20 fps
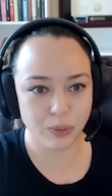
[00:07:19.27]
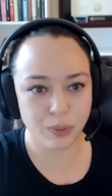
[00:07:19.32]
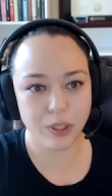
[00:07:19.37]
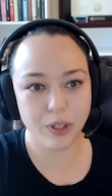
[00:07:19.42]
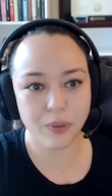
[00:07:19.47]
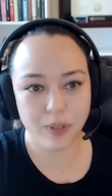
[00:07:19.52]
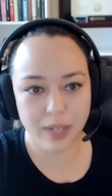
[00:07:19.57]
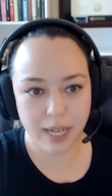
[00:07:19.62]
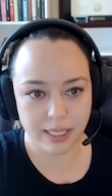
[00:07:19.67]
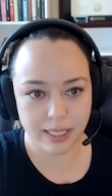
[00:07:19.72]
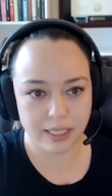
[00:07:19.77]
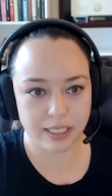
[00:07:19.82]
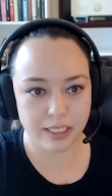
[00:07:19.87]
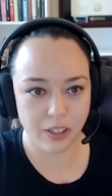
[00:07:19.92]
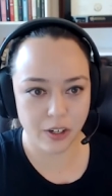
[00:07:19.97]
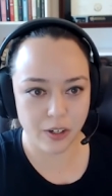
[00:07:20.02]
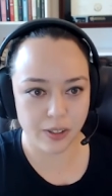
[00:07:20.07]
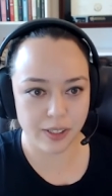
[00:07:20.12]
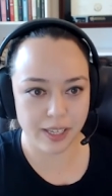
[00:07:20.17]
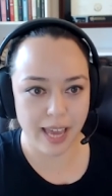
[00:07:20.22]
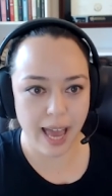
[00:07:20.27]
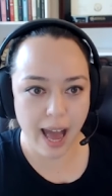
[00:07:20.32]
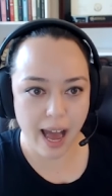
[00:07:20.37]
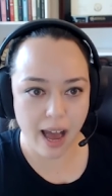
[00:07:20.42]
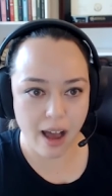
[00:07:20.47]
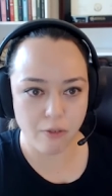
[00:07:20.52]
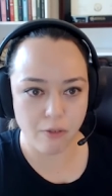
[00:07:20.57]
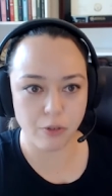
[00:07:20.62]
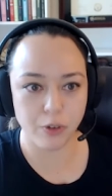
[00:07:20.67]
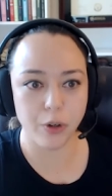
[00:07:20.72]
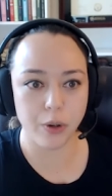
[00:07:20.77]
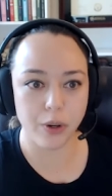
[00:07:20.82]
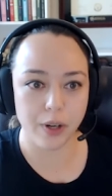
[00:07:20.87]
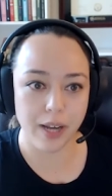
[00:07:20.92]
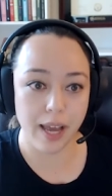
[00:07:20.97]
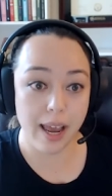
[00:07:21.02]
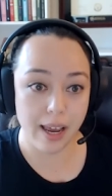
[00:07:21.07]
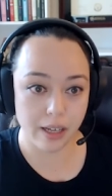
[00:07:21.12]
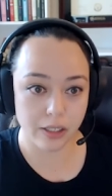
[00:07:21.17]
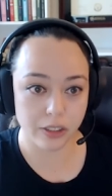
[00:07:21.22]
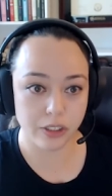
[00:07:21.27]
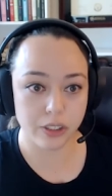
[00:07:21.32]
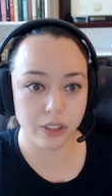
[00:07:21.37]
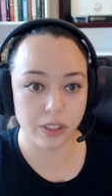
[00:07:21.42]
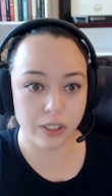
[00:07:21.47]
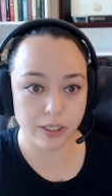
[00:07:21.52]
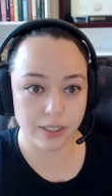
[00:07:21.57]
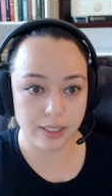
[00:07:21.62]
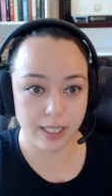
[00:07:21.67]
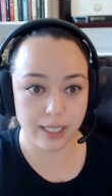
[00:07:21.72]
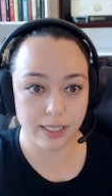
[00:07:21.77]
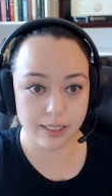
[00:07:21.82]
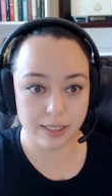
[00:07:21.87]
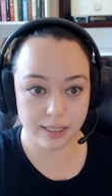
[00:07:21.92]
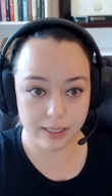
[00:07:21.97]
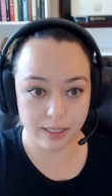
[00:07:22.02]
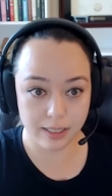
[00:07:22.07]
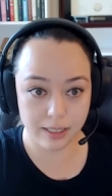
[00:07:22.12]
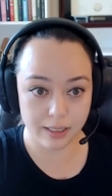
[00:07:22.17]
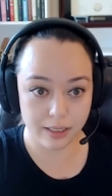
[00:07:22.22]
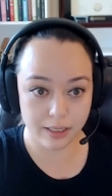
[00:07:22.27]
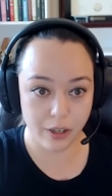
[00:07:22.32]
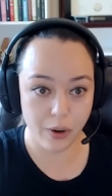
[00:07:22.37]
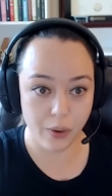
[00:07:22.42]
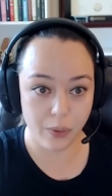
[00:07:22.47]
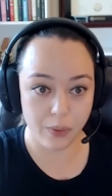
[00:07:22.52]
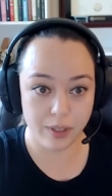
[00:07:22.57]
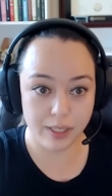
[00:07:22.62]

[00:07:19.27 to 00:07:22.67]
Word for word: We don't necessarily have good answers as to, you know,